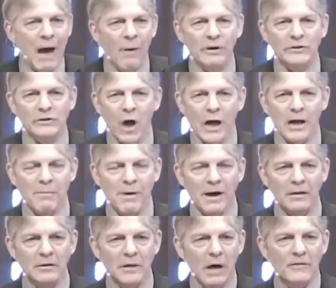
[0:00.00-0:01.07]
I want to talk
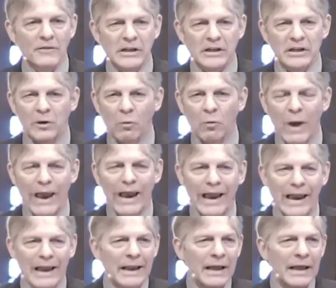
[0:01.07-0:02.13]
about loving in a
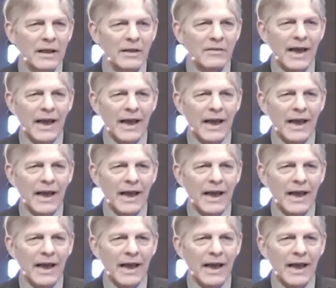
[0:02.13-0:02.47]
way